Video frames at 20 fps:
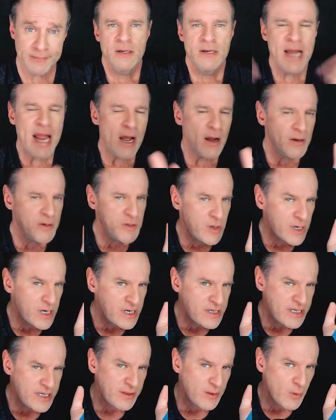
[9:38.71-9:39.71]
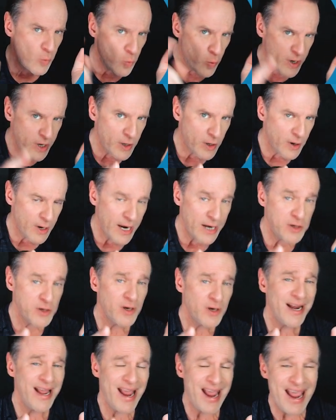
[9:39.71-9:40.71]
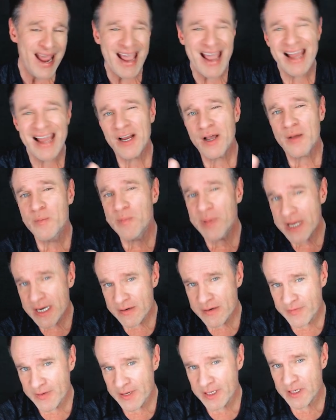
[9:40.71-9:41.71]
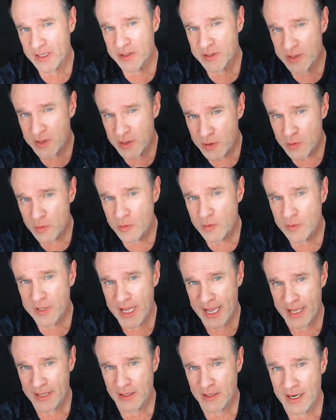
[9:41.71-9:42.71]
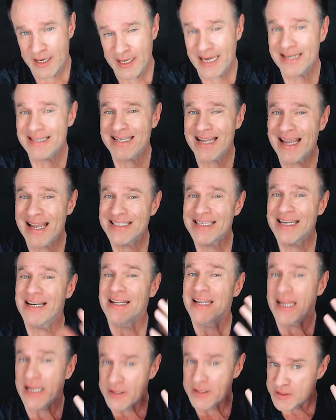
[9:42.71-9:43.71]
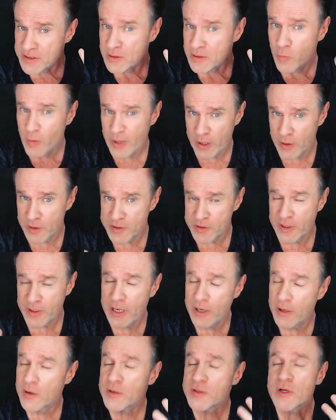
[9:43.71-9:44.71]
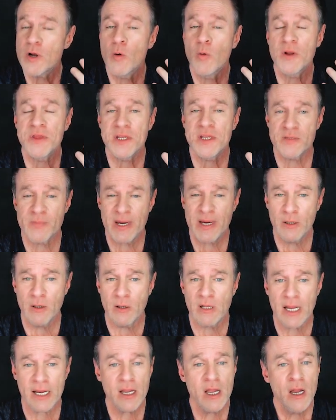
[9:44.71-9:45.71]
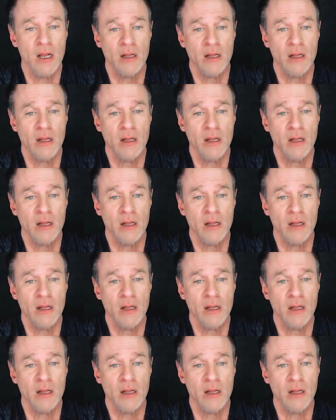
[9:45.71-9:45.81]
Now, you're going to take the winner and you're going to add a benefit to the headline and test it against the winner. So here's what this may look like.